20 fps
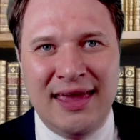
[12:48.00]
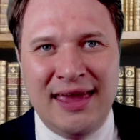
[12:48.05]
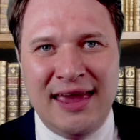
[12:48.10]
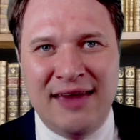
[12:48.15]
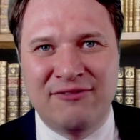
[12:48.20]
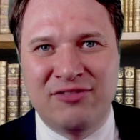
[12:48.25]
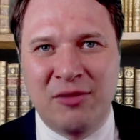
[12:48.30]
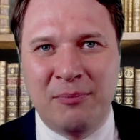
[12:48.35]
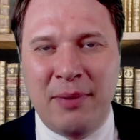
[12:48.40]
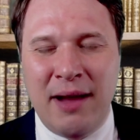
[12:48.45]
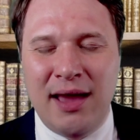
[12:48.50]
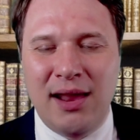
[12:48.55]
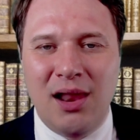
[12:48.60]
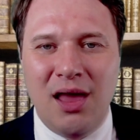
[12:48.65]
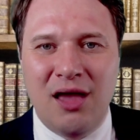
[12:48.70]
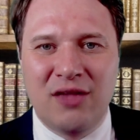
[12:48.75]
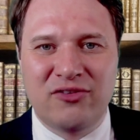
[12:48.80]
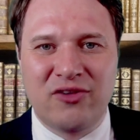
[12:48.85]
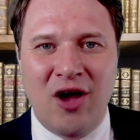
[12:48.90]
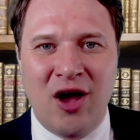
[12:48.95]
If the
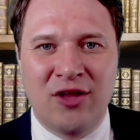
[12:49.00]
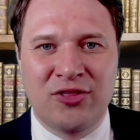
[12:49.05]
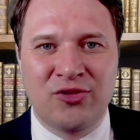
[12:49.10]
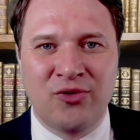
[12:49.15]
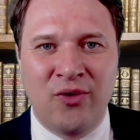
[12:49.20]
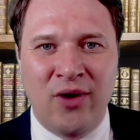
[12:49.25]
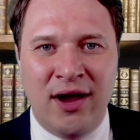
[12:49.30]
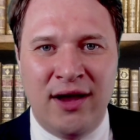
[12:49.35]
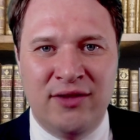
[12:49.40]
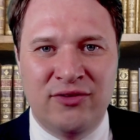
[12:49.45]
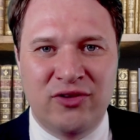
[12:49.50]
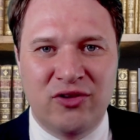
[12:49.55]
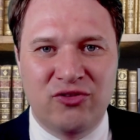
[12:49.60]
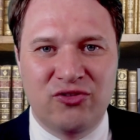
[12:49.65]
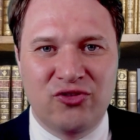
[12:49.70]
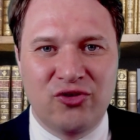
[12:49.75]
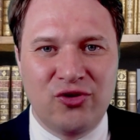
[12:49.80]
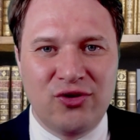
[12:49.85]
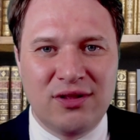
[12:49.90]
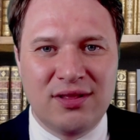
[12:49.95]
bylaws authorize
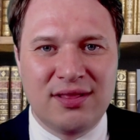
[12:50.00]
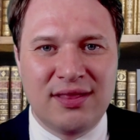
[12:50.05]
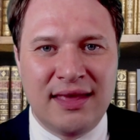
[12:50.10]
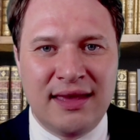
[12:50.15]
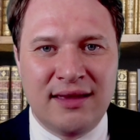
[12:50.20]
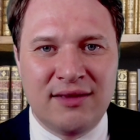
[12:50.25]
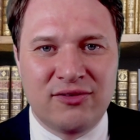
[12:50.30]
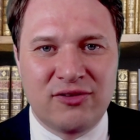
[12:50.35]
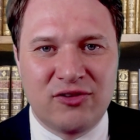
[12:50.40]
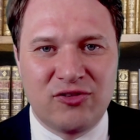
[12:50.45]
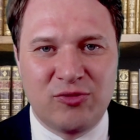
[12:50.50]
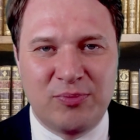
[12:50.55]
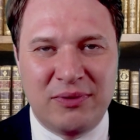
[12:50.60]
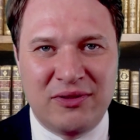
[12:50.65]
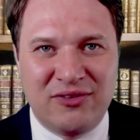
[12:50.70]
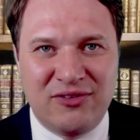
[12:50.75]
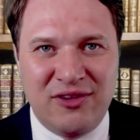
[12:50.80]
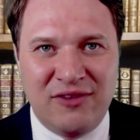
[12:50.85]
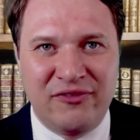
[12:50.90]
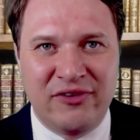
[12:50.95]
certain things
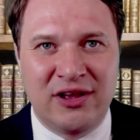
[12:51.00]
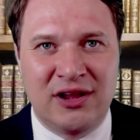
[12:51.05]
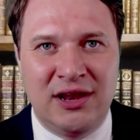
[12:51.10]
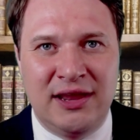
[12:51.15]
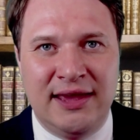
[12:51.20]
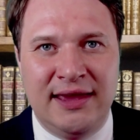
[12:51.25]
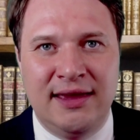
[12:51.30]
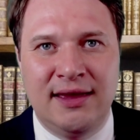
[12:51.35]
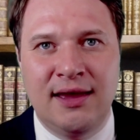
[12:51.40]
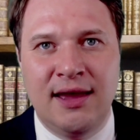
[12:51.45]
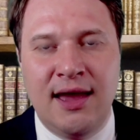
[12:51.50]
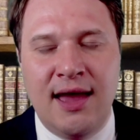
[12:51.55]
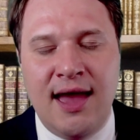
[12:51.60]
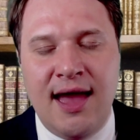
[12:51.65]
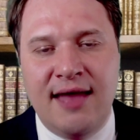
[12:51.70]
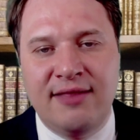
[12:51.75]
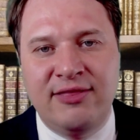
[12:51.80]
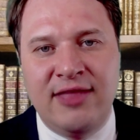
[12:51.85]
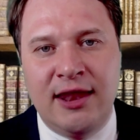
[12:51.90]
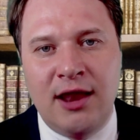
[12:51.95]
specifically,
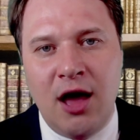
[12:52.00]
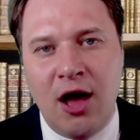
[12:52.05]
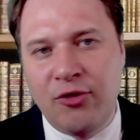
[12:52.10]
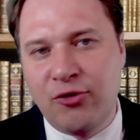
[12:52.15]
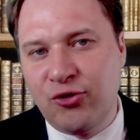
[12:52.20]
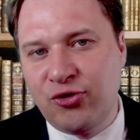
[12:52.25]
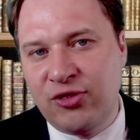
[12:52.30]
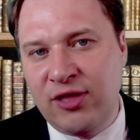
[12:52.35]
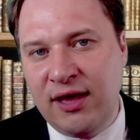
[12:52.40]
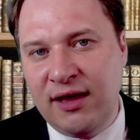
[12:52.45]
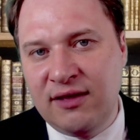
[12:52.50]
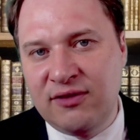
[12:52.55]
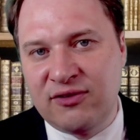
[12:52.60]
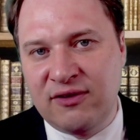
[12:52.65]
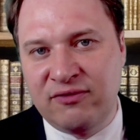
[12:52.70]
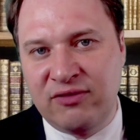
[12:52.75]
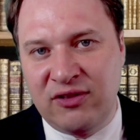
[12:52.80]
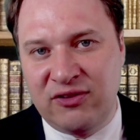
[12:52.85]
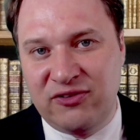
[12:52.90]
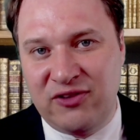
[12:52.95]
then other things
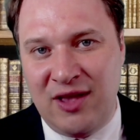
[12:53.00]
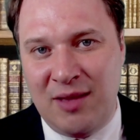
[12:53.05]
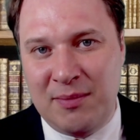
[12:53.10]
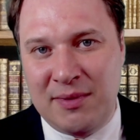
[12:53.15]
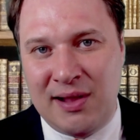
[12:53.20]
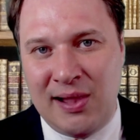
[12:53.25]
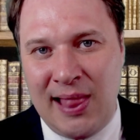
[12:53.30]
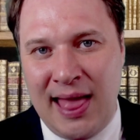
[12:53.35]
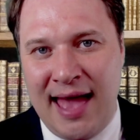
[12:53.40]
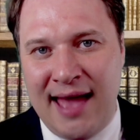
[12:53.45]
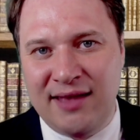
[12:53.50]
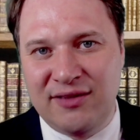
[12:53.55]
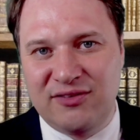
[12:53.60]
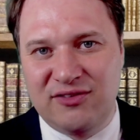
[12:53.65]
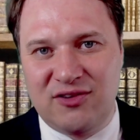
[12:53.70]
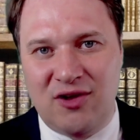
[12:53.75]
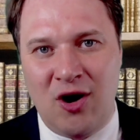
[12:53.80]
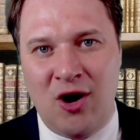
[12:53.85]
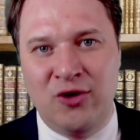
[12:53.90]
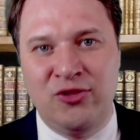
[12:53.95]
of the same class
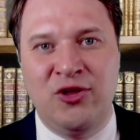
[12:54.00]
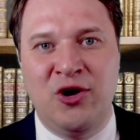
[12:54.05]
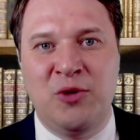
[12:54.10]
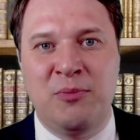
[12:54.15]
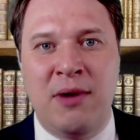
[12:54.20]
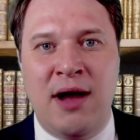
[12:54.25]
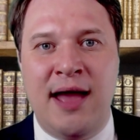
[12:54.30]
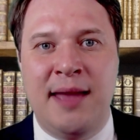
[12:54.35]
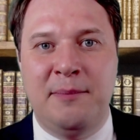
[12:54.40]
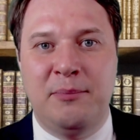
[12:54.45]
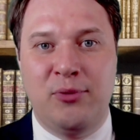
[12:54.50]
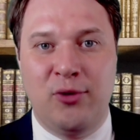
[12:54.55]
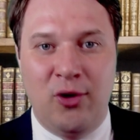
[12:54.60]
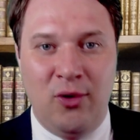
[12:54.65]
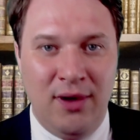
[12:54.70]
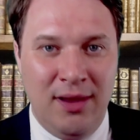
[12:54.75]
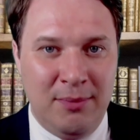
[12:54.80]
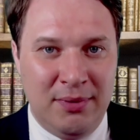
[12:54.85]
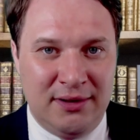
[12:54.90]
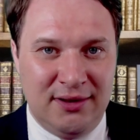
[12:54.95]
are thereby
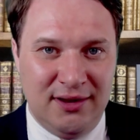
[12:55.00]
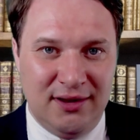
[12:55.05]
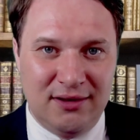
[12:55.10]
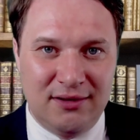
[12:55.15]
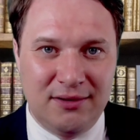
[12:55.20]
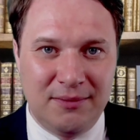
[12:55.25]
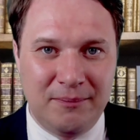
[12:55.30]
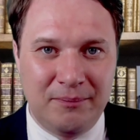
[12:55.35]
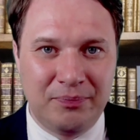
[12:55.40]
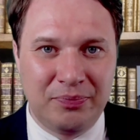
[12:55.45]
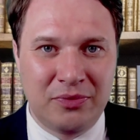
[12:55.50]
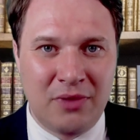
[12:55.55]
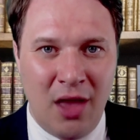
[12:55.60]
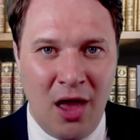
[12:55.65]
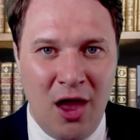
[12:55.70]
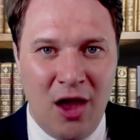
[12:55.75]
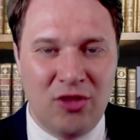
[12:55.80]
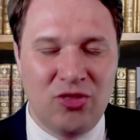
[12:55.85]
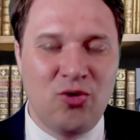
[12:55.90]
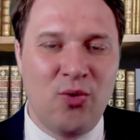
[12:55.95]
prohibited.
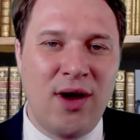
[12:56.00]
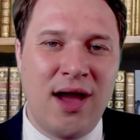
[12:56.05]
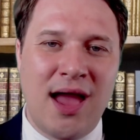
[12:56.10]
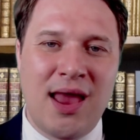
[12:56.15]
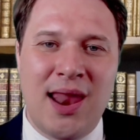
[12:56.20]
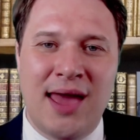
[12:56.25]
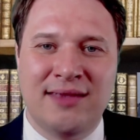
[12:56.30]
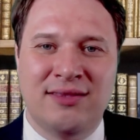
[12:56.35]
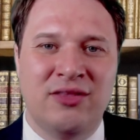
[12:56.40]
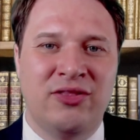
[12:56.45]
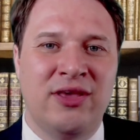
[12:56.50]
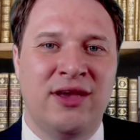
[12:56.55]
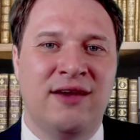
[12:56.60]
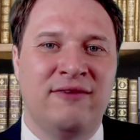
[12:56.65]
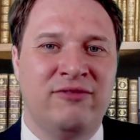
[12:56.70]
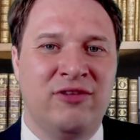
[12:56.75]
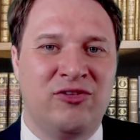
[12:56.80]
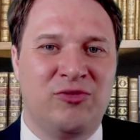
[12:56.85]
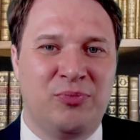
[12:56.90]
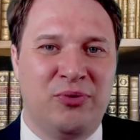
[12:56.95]
The way I like to think of
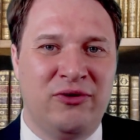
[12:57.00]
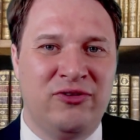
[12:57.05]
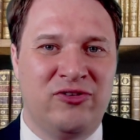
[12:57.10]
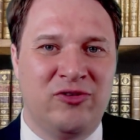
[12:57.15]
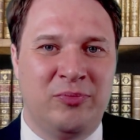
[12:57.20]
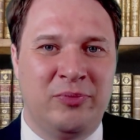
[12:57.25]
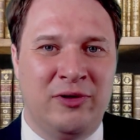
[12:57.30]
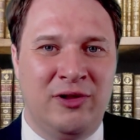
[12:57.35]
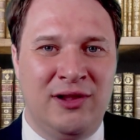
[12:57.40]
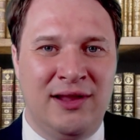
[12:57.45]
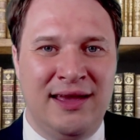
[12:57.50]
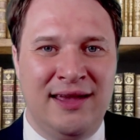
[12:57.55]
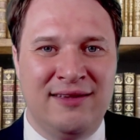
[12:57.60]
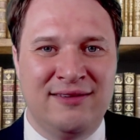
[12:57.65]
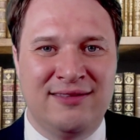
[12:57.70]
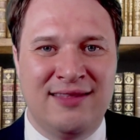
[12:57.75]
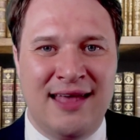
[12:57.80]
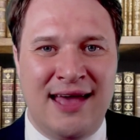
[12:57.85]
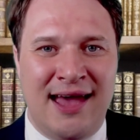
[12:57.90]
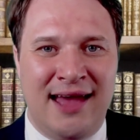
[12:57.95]
this principle is
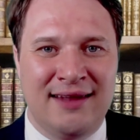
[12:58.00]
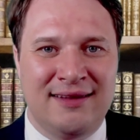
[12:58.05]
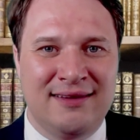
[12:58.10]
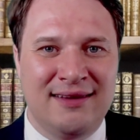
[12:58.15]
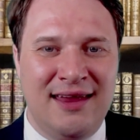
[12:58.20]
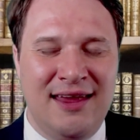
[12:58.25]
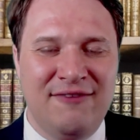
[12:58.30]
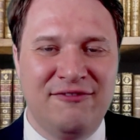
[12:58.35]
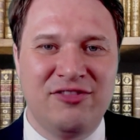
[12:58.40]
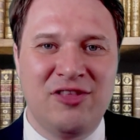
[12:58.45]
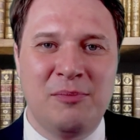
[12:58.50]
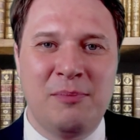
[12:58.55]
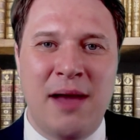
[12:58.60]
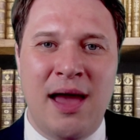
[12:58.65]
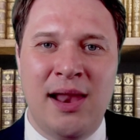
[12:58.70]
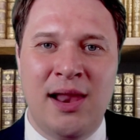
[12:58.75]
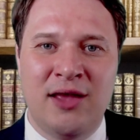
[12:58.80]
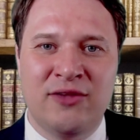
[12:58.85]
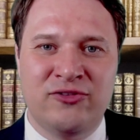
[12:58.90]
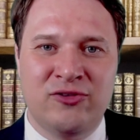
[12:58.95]
that if the
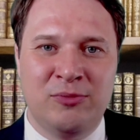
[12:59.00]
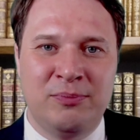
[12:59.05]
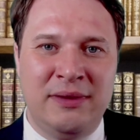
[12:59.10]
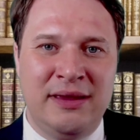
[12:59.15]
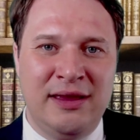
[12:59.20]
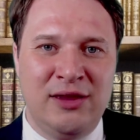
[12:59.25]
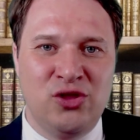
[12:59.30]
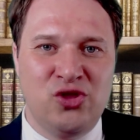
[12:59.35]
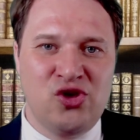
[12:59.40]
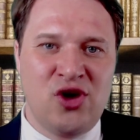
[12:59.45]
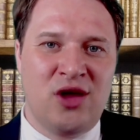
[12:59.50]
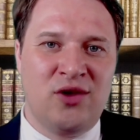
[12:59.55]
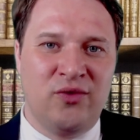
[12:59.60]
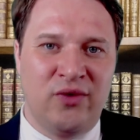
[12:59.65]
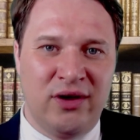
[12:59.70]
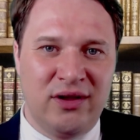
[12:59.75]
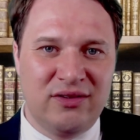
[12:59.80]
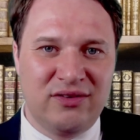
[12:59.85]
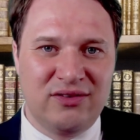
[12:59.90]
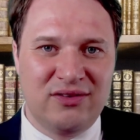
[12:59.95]
bylaws are being
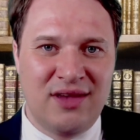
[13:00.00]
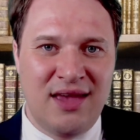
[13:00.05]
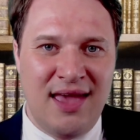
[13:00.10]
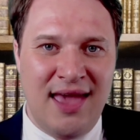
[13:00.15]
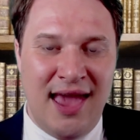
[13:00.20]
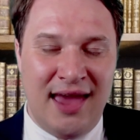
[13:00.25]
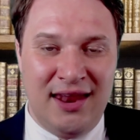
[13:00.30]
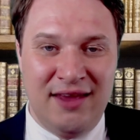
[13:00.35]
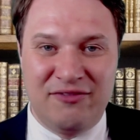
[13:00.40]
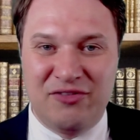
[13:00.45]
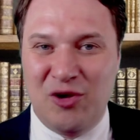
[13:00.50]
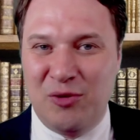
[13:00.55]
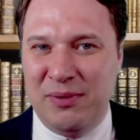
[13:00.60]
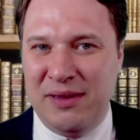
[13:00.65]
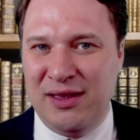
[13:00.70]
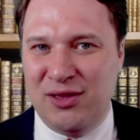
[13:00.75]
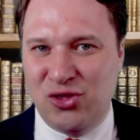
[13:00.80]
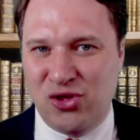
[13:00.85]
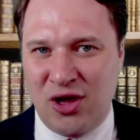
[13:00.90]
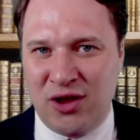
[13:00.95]
generous, and if they're
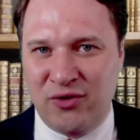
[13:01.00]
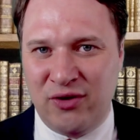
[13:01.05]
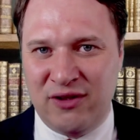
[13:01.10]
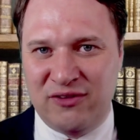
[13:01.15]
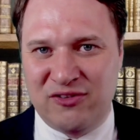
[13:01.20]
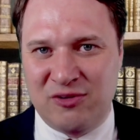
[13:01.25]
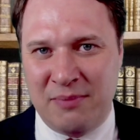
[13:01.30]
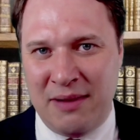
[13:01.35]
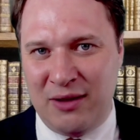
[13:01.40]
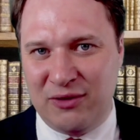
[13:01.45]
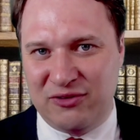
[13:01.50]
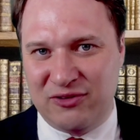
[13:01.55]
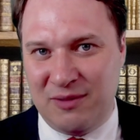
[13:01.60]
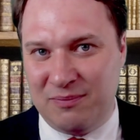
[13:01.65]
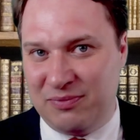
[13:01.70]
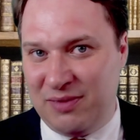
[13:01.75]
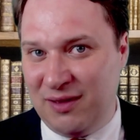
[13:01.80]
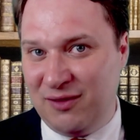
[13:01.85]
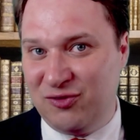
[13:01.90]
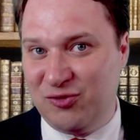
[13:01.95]
being generous about
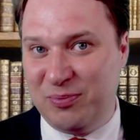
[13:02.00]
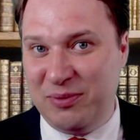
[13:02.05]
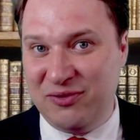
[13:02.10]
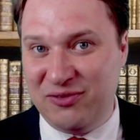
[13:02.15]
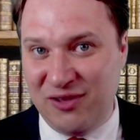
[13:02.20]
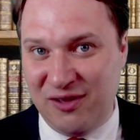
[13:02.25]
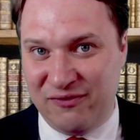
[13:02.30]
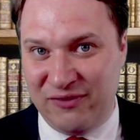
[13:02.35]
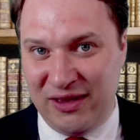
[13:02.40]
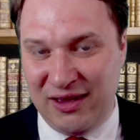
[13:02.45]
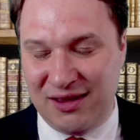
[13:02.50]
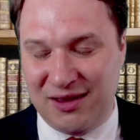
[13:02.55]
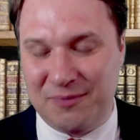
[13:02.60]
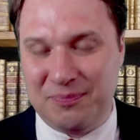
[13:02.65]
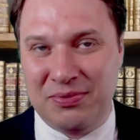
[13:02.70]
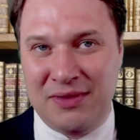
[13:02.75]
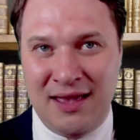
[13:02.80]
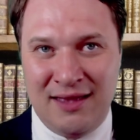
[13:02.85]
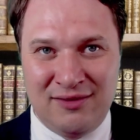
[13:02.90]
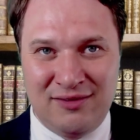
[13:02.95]
something specific,
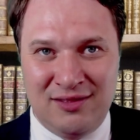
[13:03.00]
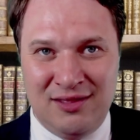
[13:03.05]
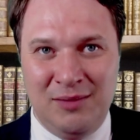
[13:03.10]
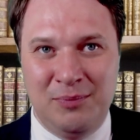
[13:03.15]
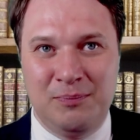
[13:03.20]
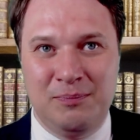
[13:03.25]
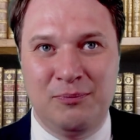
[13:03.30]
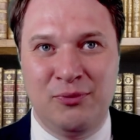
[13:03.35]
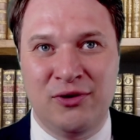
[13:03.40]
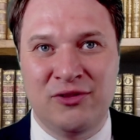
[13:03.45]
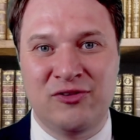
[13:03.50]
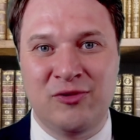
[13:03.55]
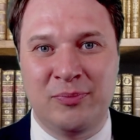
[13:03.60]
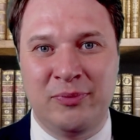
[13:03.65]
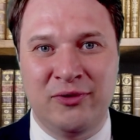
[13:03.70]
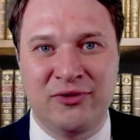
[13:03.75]
as the principle